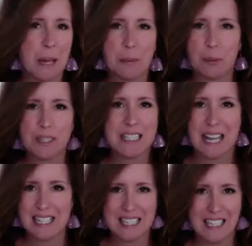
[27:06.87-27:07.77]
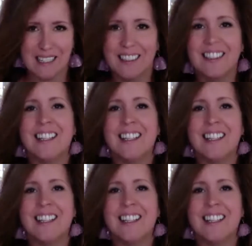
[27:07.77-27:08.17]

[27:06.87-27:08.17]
paperwork sexy.